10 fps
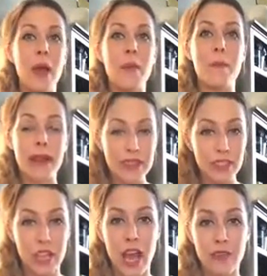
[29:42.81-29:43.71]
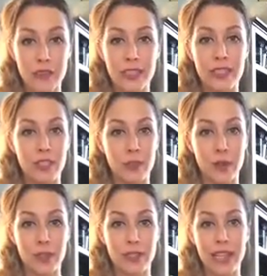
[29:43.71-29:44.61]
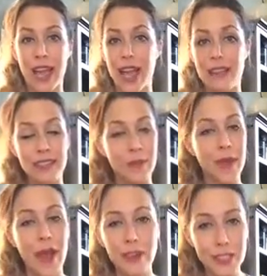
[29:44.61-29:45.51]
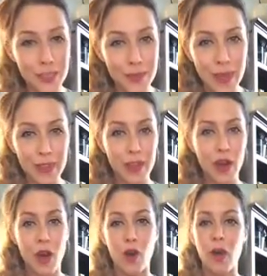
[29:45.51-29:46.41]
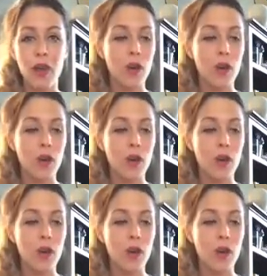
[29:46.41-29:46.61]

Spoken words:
Message every single person. Ask them, how did your month go?